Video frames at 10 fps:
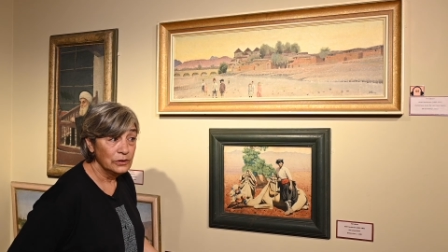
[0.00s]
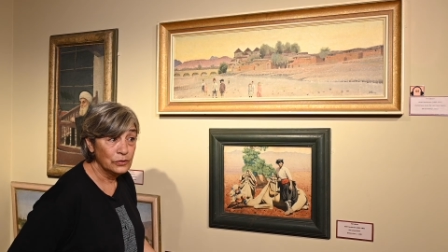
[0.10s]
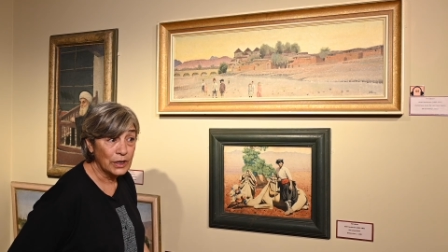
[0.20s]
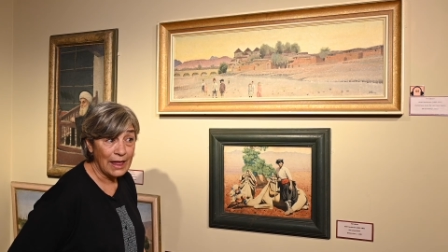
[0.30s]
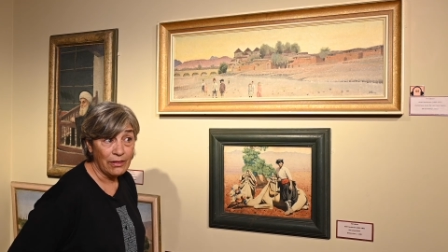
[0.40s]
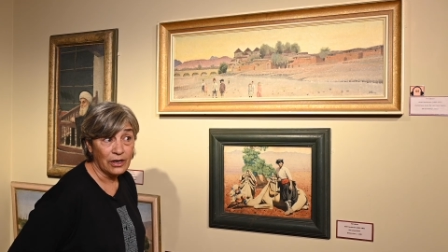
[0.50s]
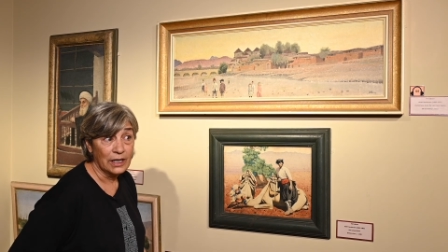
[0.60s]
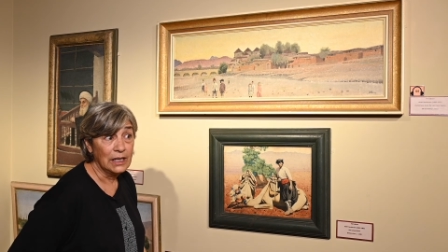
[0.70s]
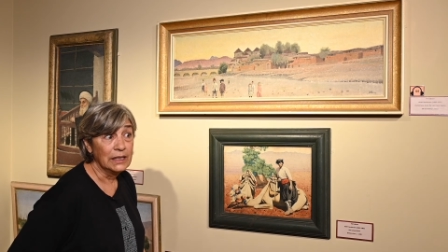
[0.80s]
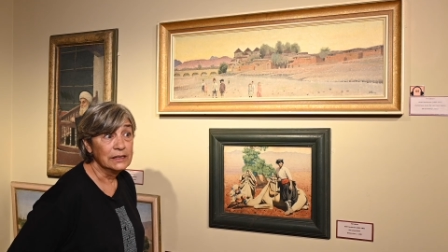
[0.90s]
together
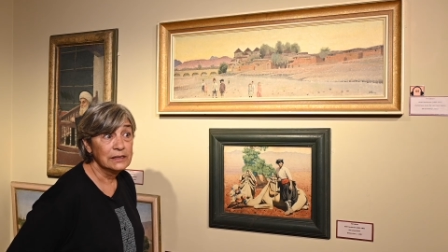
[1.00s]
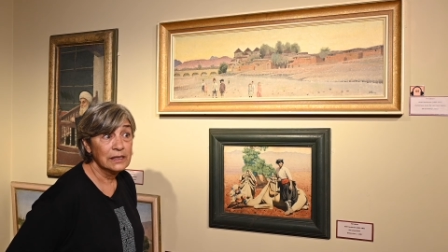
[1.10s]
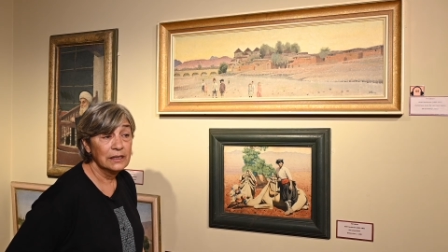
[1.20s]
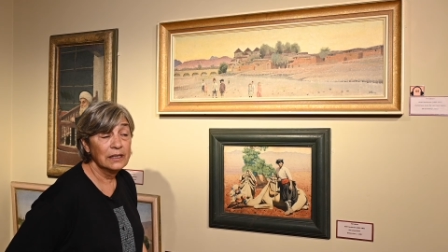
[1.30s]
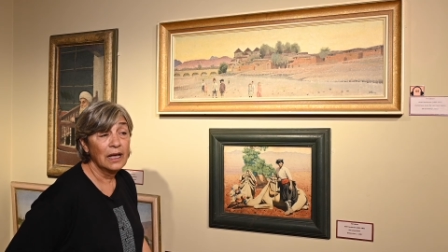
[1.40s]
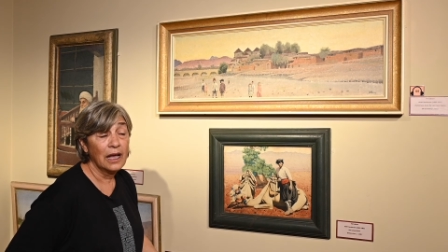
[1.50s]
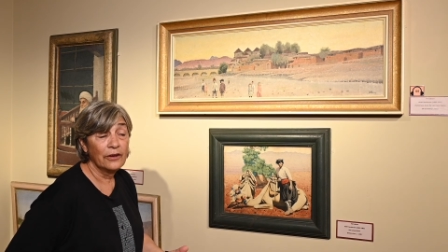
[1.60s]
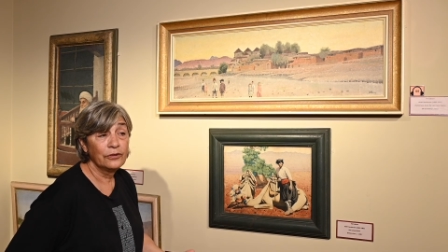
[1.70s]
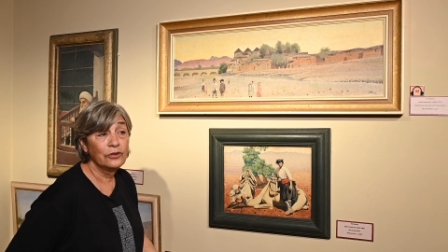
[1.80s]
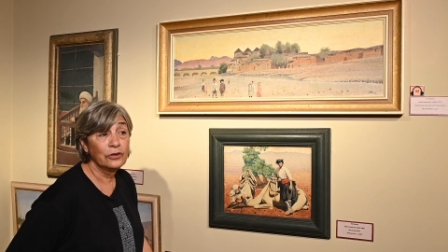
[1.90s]
at least.
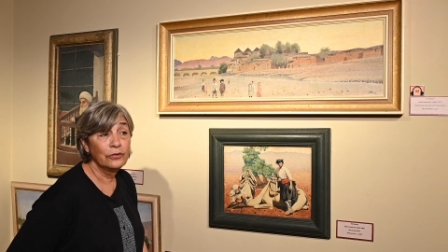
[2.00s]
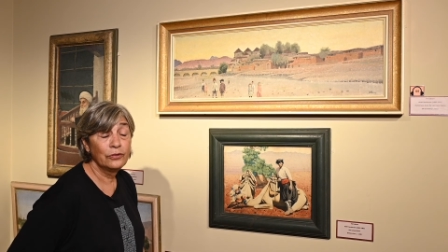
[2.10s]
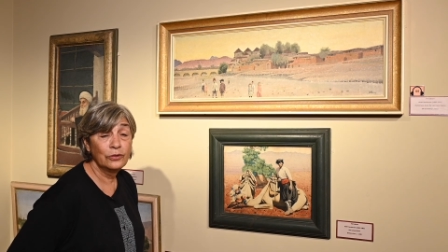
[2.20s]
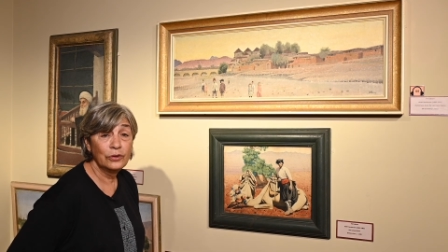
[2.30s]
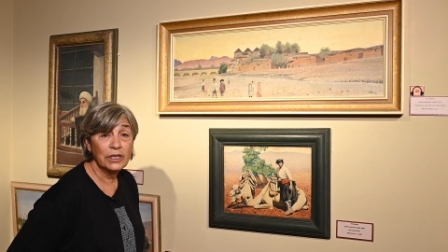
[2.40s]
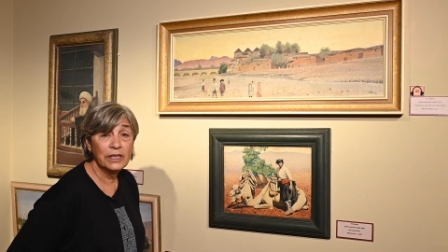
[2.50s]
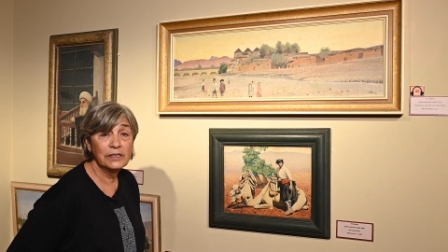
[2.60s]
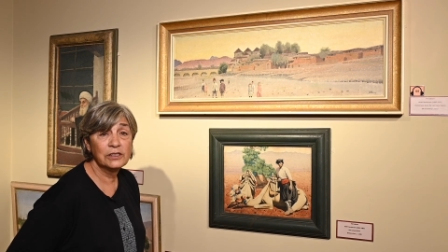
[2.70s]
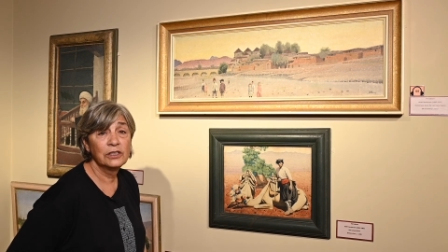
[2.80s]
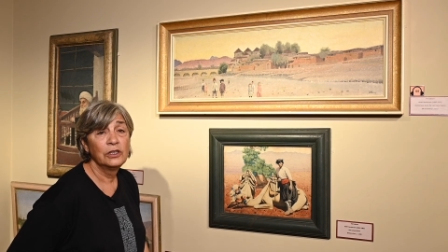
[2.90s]
After a few
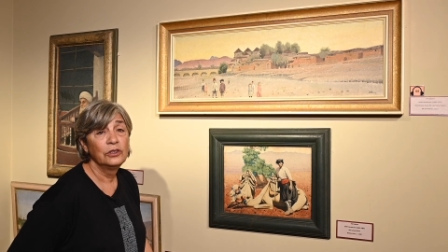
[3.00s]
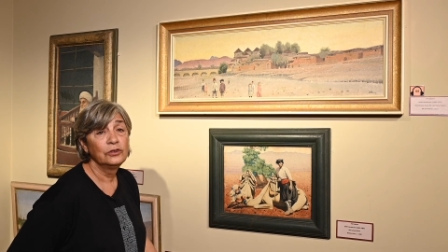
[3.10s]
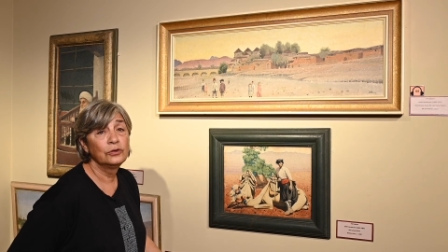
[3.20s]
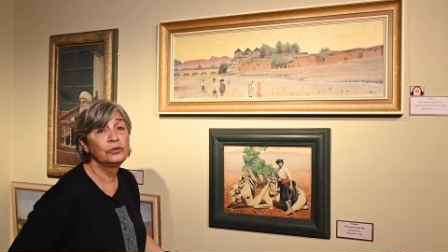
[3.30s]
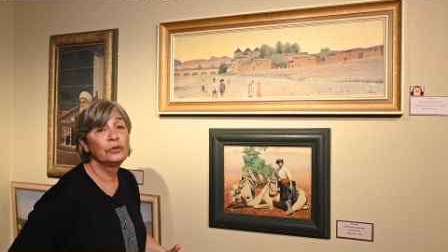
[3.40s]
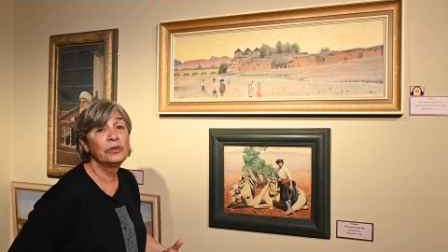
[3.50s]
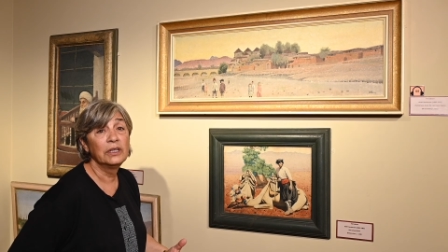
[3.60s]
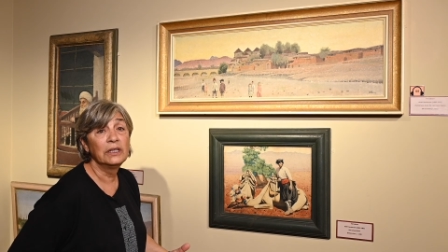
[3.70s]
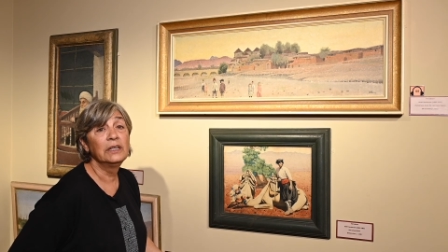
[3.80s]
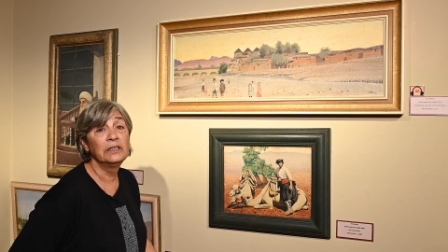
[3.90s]
years, due to
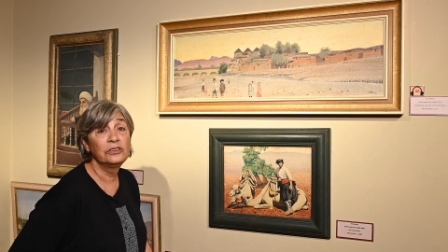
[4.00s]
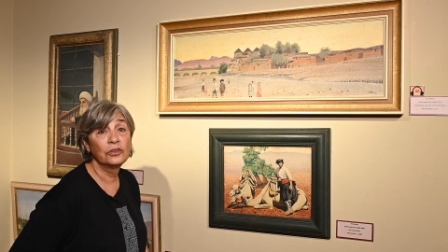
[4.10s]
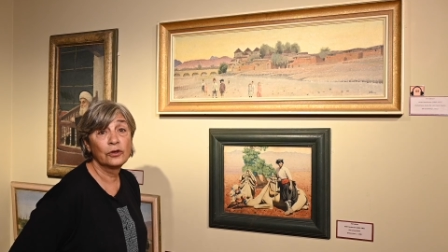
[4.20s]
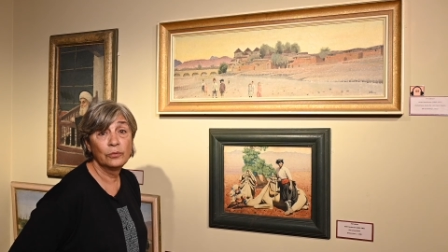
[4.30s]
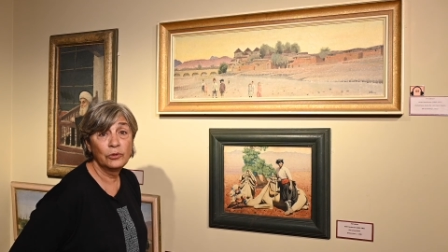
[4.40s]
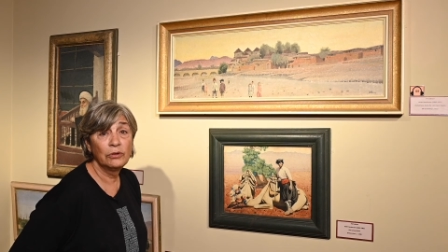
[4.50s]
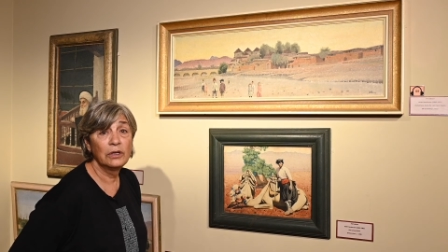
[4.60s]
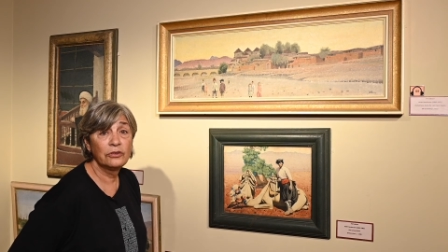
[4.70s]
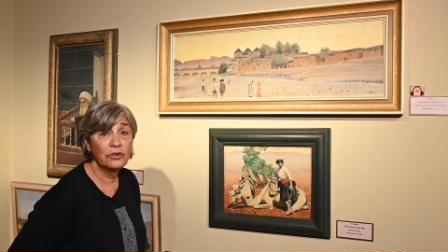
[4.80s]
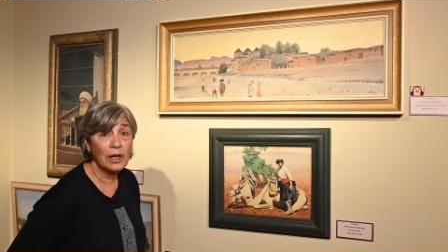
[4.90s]
the
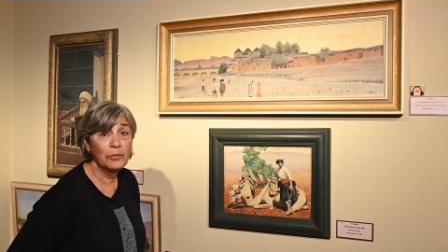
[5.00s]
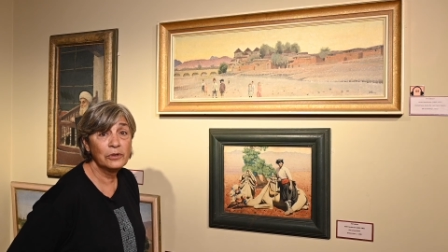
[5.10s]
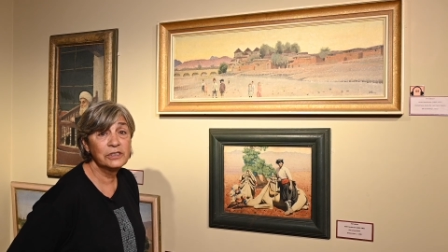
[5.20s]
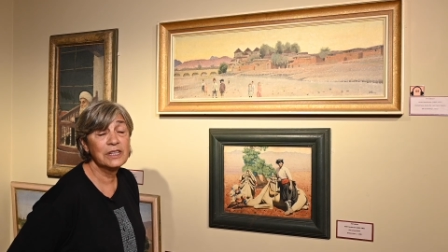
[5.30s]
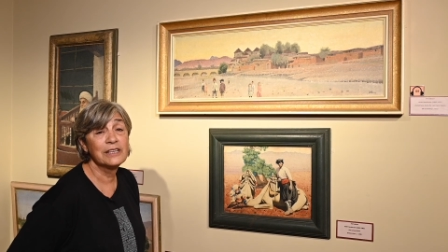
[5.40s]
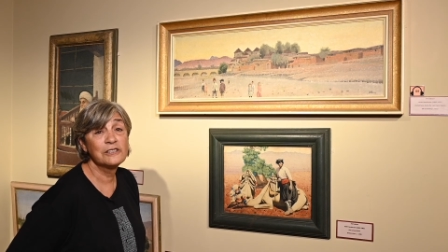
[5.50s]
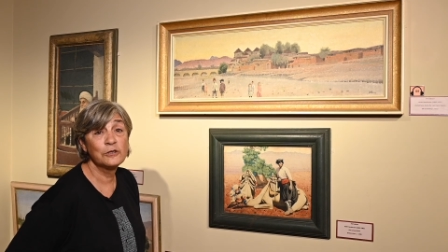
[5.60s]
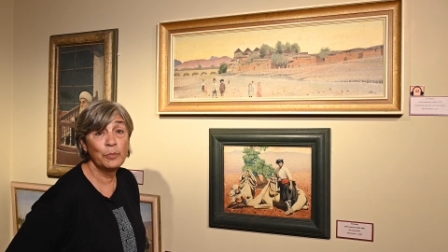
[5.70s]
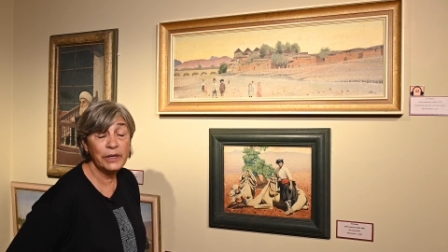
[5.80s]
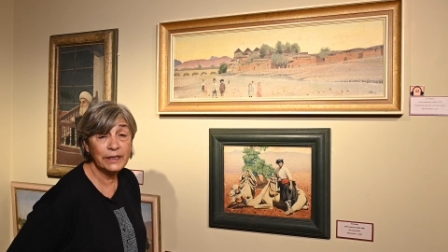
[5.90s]
intercommunal troubles, they
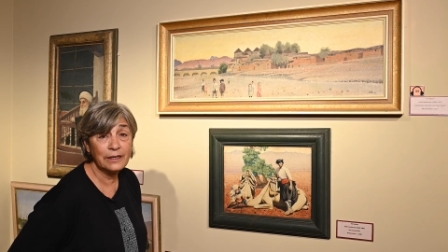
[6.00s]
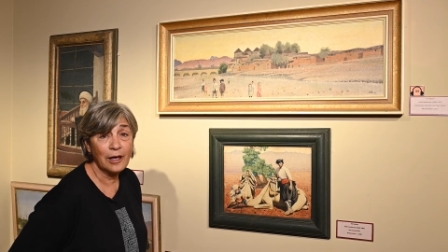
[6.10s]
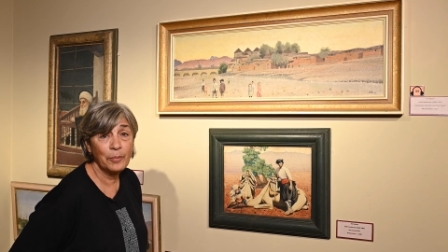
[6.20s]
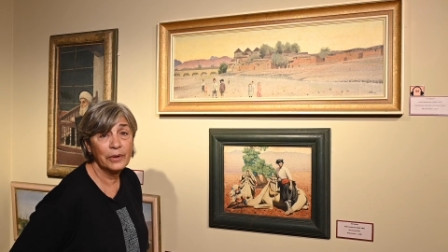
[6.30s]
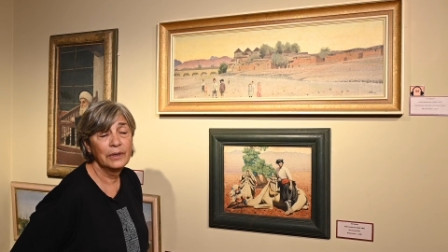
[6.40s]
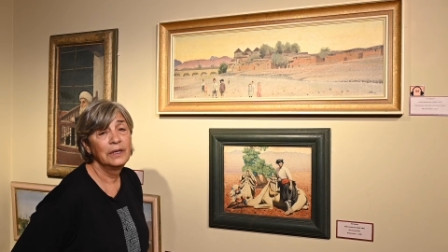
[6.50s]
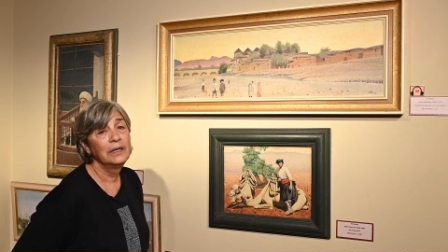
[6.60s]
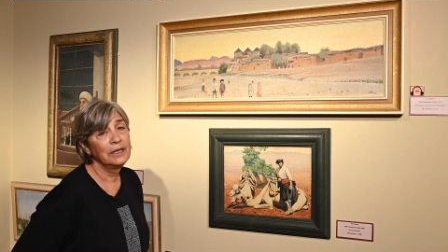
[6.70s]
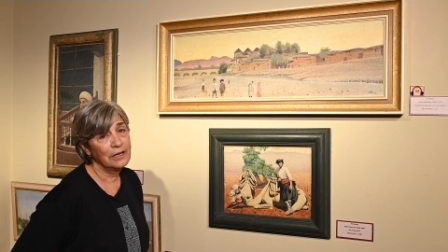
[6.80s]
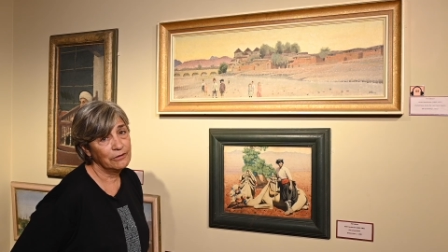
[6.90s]
split up,
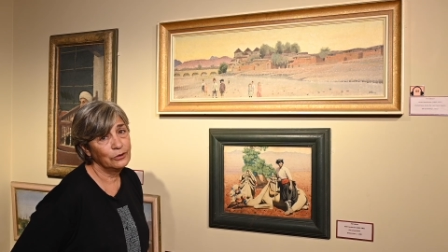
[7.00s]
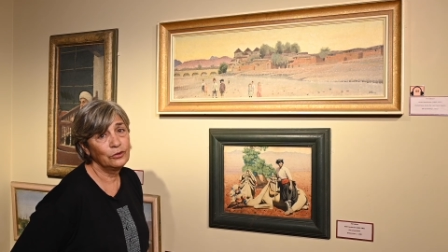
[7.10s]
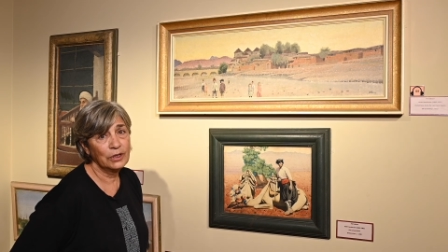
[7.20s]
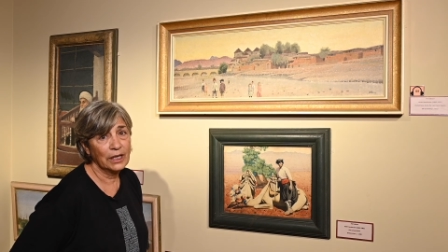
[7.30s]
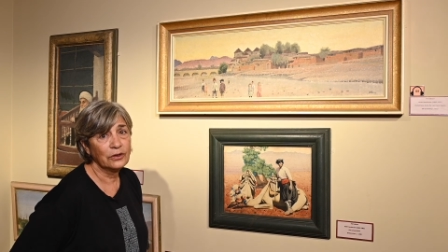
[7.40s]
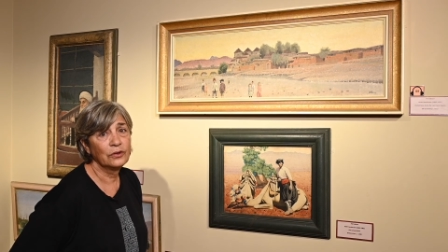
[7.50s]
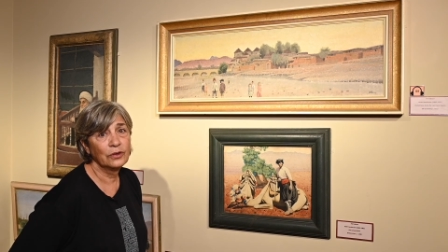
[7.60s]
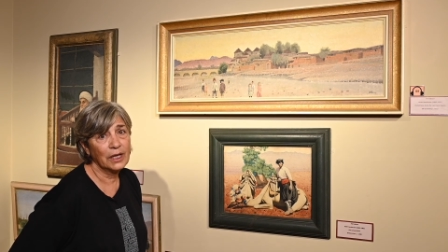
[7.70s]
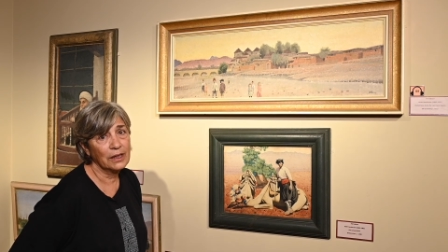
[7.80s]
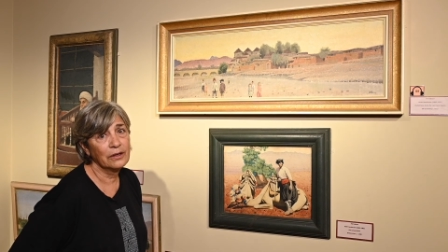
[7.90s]
never to get
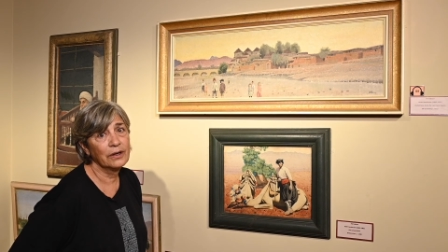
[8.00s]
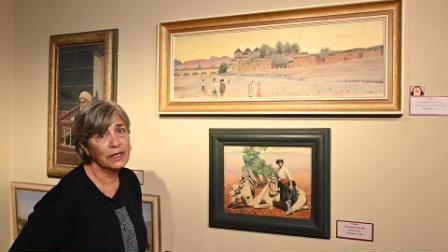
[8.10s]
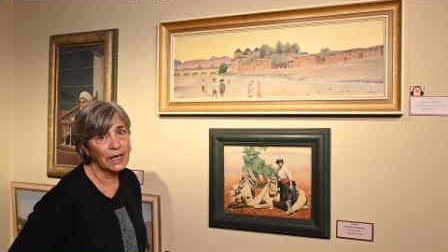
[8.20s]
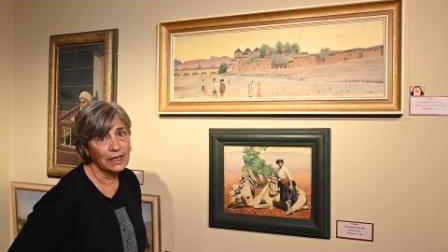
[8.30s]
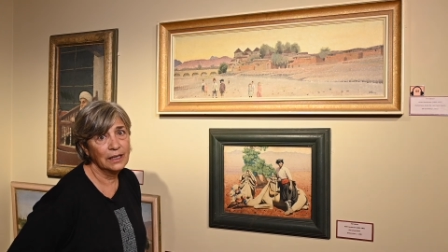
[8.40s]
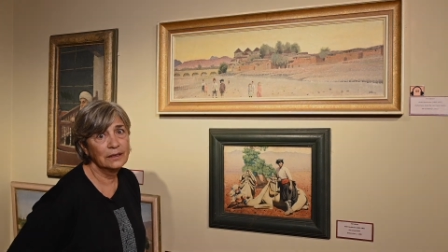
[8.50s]
together again.